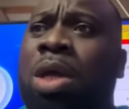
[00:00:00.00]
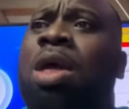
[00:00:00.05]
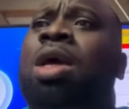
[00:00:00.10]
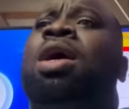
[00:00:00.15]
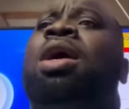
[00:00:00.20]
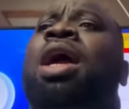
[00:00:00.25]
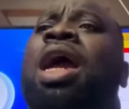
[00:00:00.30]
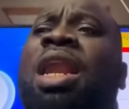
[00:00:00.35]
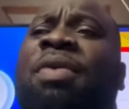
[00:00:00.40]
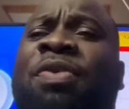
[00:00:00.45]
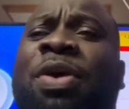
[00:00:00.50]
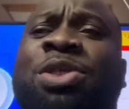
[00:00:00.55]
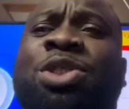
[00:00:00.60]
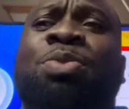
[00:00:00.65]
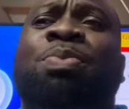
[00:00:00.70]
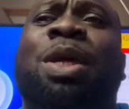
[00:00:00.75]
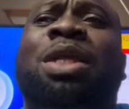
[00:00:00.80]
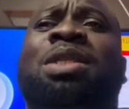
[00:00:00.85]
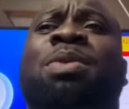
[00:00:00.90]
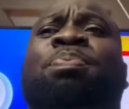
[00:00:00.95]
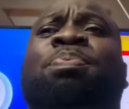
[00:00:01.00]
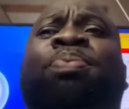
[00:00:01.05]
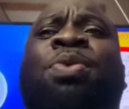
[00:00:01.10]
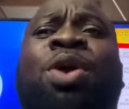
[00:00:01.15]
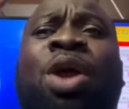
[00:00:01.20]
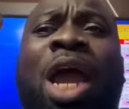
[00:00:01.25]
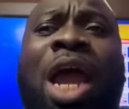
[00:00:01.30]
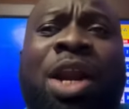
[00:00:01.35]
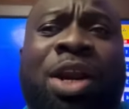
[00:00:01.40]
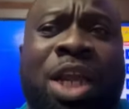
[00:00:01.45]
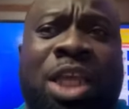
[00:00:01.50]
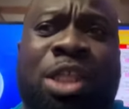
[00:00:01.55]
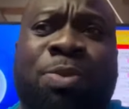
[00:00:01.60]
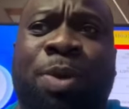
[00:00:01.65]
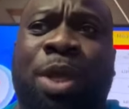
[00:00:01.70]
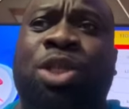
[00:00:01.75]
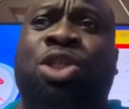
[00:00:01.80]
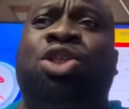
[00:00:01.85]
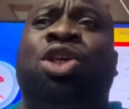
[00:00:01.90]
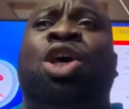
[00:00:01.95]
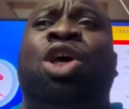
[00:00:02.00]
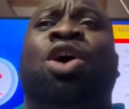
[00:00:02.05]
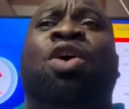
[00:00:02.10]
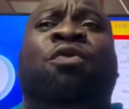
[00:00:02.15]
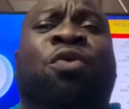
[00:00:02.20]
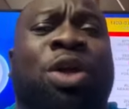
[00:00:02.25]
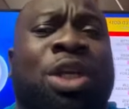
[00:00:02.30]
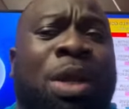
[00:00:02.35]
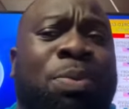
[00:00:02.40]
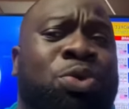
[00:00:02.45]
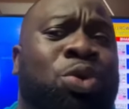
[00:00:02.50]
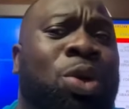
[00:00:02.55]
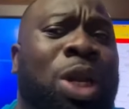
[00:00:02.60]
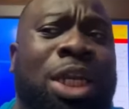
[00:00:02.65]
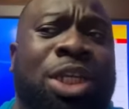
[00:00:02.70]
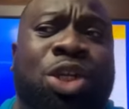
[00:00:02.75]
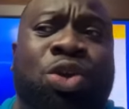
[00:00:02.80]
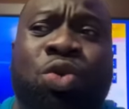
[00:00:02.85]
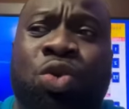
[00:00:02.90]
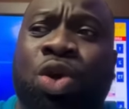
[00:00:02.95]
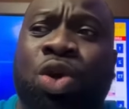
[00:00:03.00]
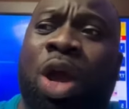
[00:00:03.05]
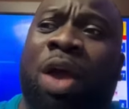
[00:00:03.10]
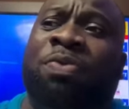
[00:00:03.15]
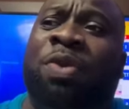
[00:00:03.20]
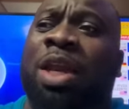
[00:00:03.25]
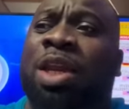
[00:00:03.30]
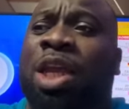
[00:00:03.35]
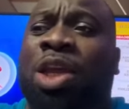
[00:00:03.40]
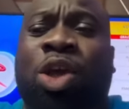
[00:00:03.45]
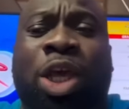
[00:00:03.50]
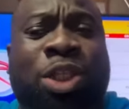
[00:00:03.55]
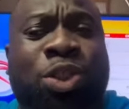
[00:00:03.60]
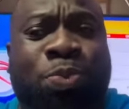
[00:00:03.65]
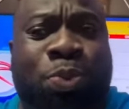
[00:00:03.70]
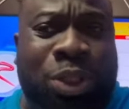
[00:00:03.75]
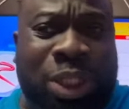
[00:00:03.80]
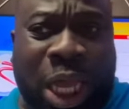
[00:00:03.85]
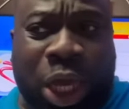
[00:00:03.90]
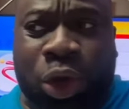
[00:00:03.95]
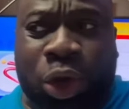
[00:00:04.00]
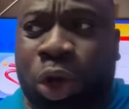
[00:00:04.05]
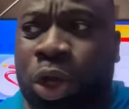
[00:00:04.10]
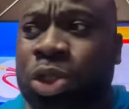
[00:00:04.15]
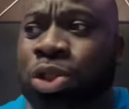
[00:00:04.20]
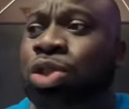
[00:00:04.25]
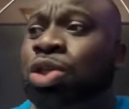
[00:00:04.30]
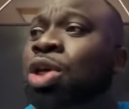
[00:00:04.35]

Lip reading: NFF still made pre-arrangements for them to land in Uyo after they get to Port Harcourt.